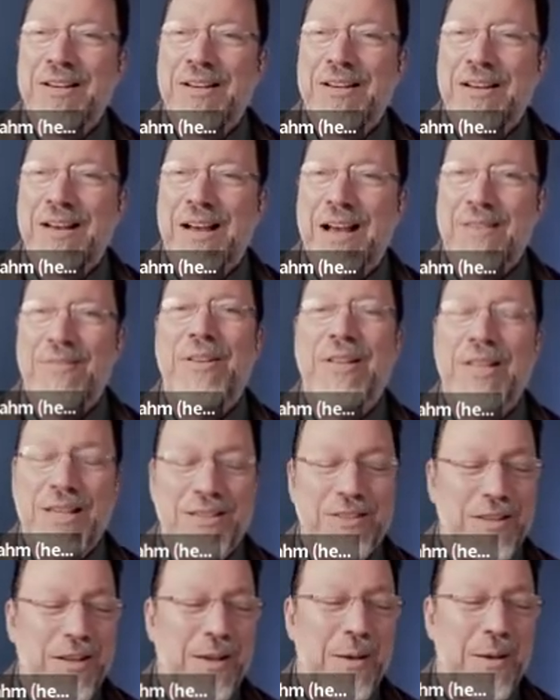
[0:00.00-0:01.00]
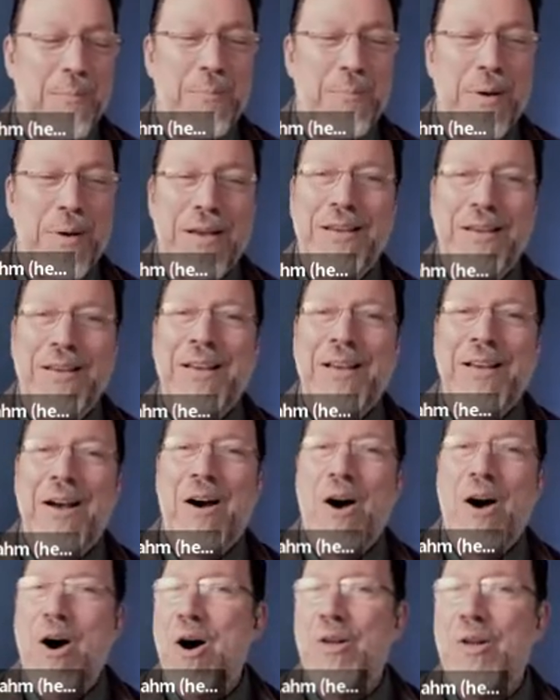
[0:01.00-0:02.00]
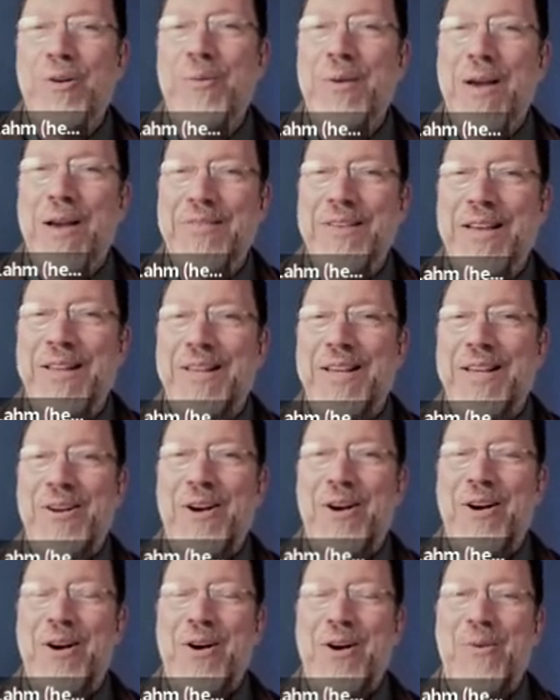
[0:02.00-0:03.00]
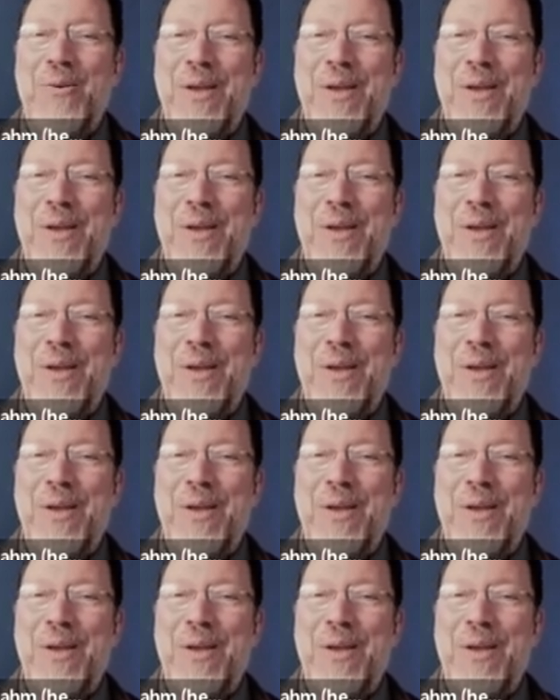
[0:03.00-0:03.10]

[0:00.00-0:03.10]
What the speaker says: Ivy Leagues. But all around Eliot Hall,